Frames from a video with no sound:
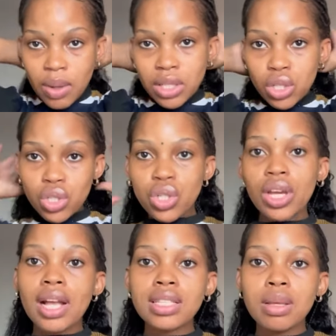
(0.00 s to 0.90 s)
wanted to show you
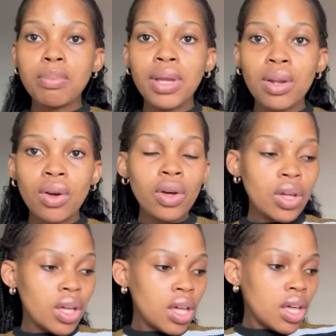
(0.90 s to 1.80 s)
guys the pillow
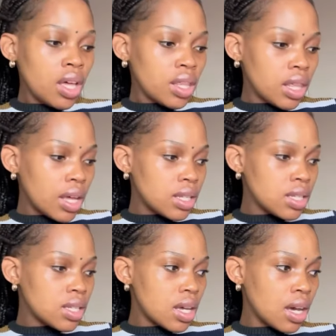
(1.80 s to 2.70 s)

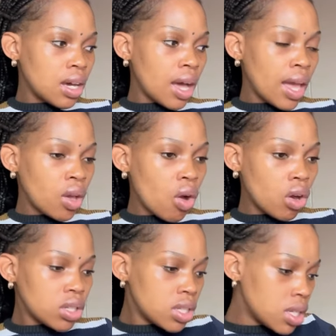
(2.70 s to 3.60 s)
that uh, I got